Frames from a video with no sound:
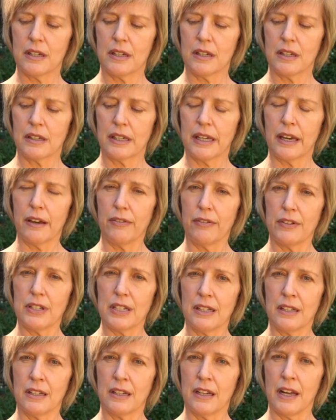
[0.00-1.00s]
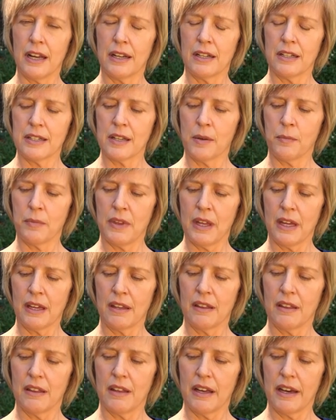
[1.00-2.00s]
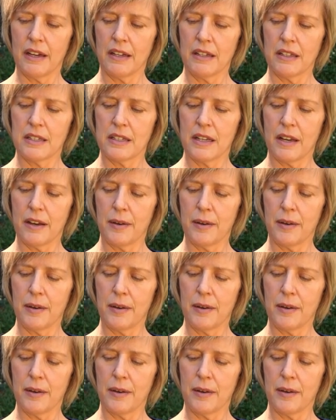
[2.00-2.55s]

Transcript: a gift and something that